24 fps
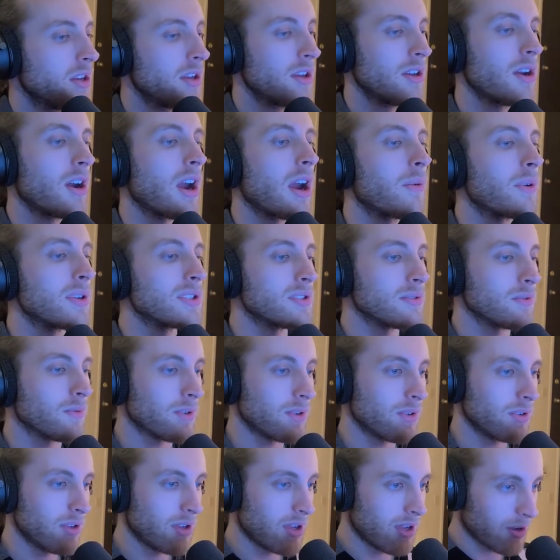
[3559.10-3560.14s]
All right.
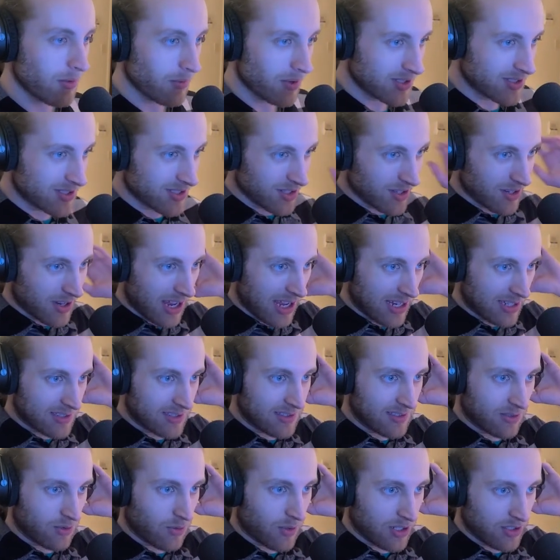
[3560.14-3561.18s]
What's your
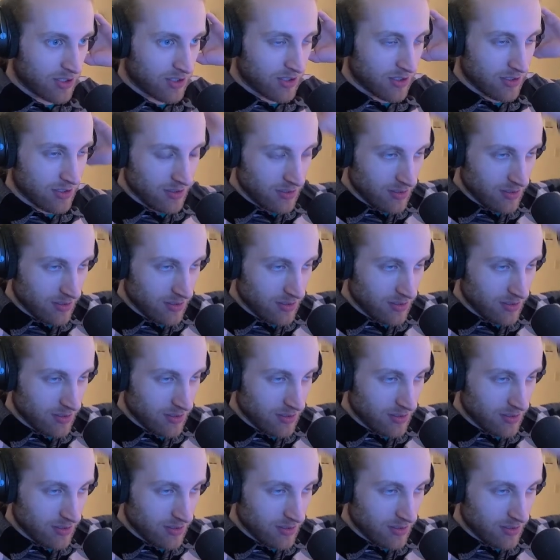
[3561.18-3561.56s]
next question?